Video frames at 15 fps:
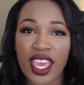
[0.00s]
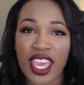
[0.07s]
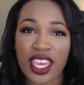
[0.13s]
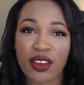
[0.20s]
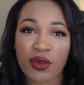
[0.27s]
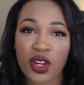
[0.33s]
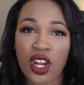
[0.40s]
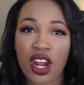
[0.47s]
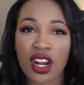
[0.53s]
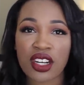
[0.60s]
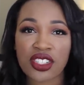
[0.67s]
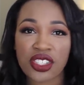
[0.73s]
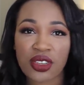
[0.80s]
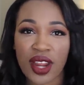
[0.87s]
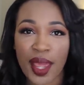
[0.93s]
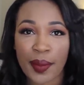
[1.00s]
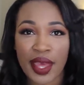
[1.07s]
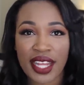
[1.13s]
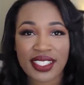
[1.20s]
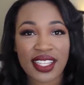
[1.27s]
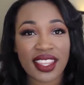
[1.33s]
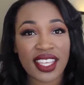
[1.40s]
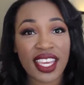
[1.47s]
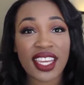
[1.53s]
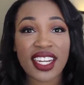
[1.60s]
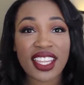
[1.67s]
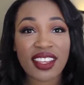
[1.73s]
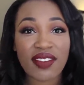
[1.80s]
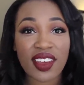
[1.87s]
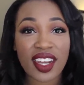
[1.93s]
in regards to IMATS at the end
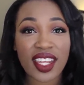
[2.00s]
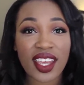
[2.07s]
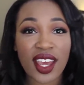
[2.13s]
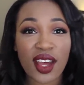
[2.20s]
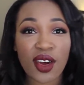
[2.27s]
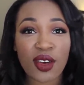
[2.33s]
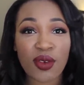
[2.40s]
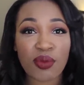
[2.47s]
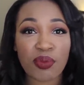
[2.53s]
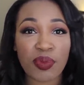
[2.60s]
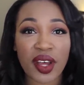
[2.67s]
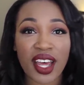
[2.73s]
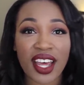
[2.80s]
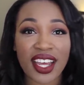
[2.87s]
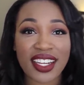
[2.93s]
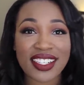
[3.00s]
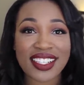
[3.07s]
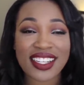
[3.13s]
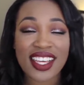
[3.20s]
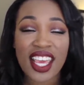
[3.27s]
of the video, but